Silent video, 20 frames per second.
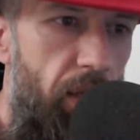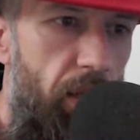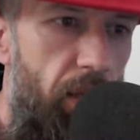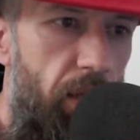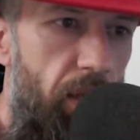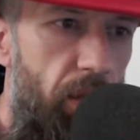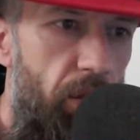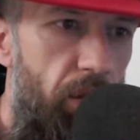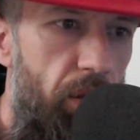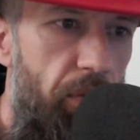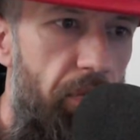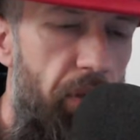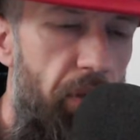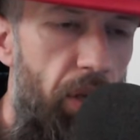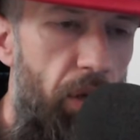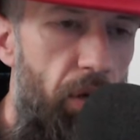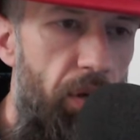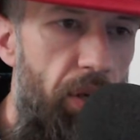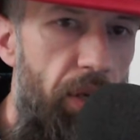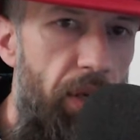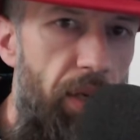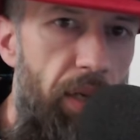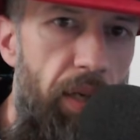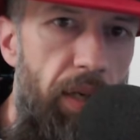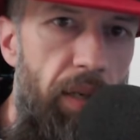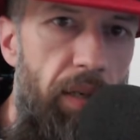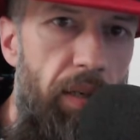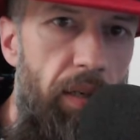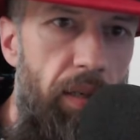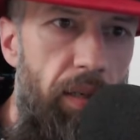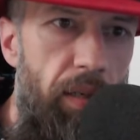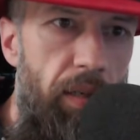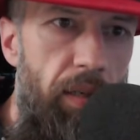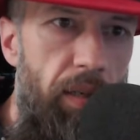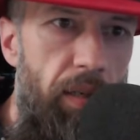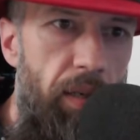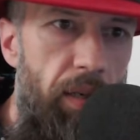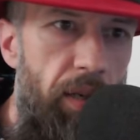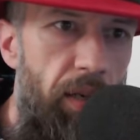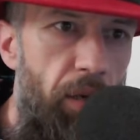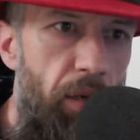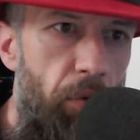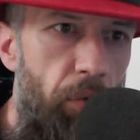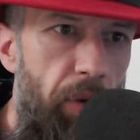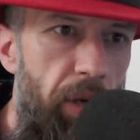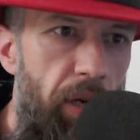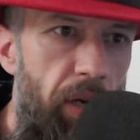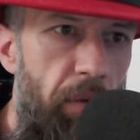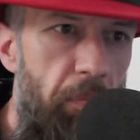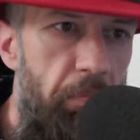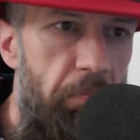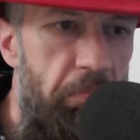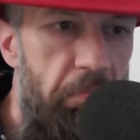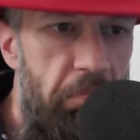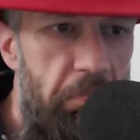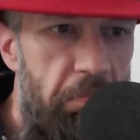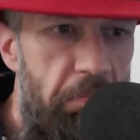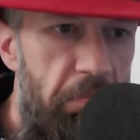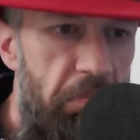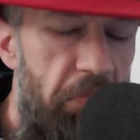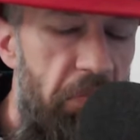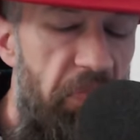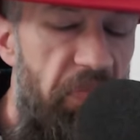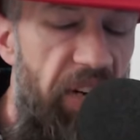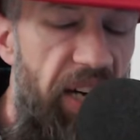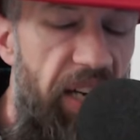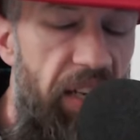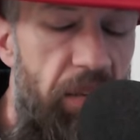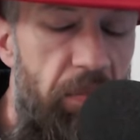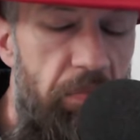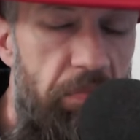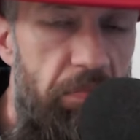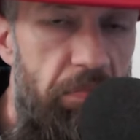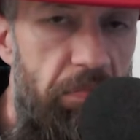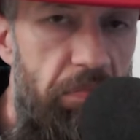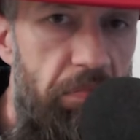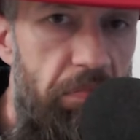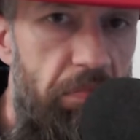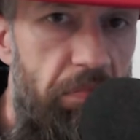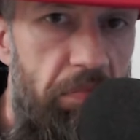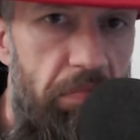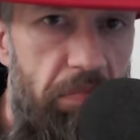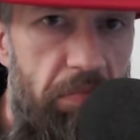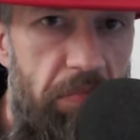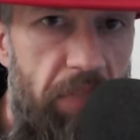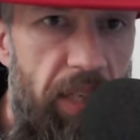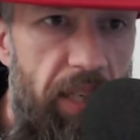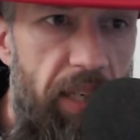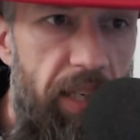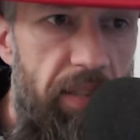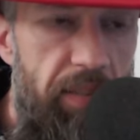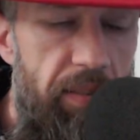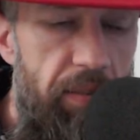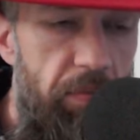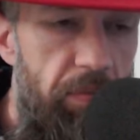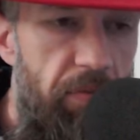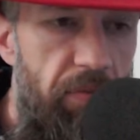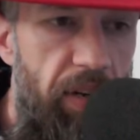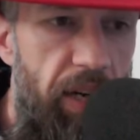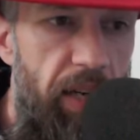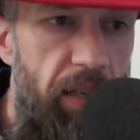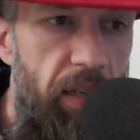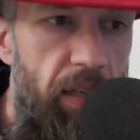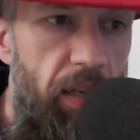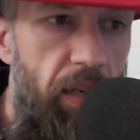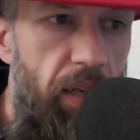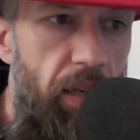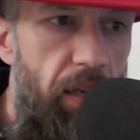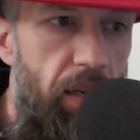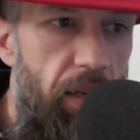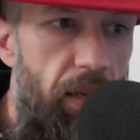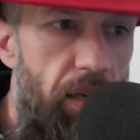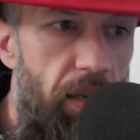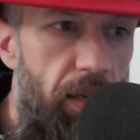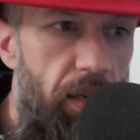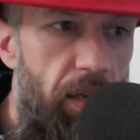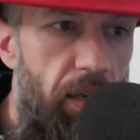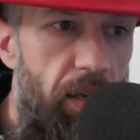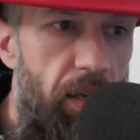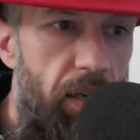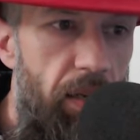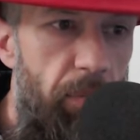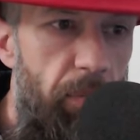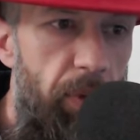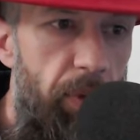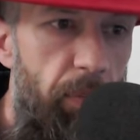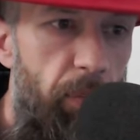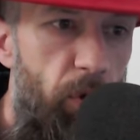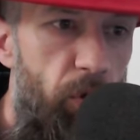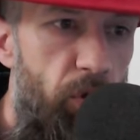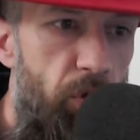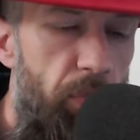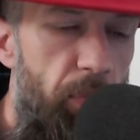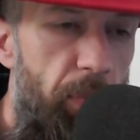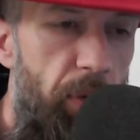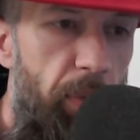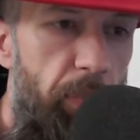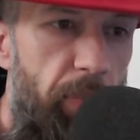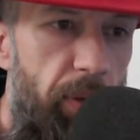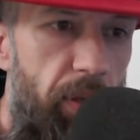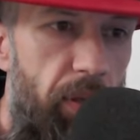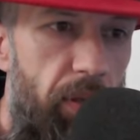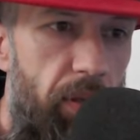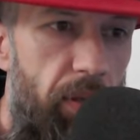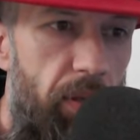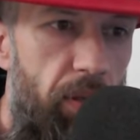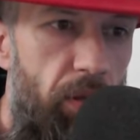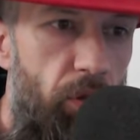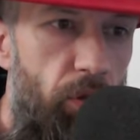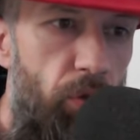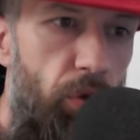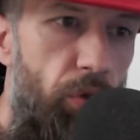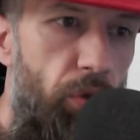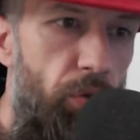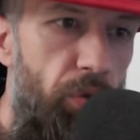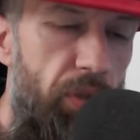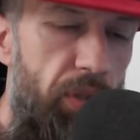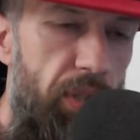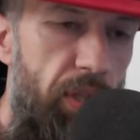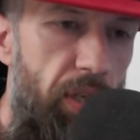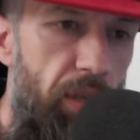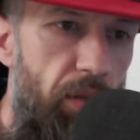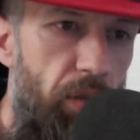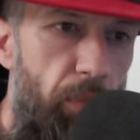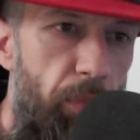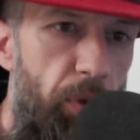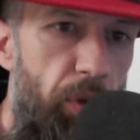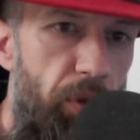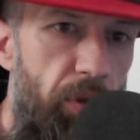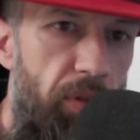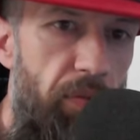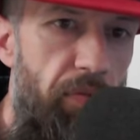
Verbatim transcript: not even logging in uh, anywhere, fine, I guess, fine. Uh, but most people do use their computer